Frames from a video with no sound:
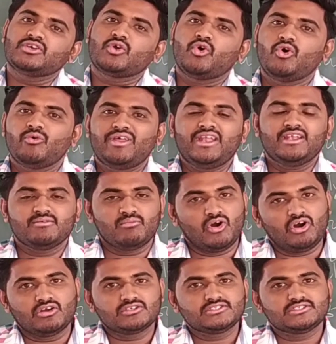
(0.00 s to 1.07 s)
covalent
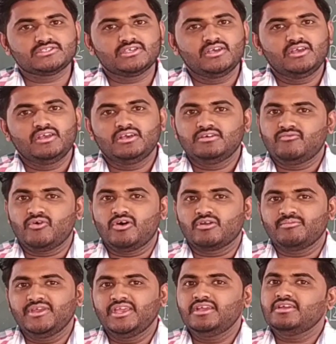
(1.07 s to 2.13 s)
bonds
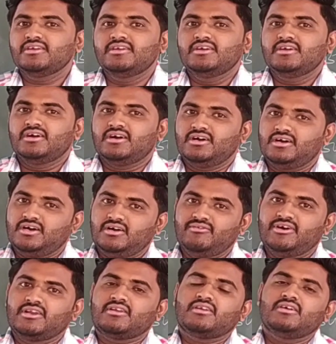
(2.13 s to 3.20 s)
forming
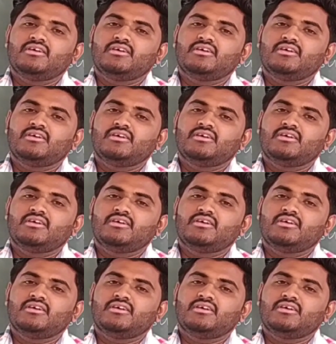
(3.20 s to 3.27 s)
our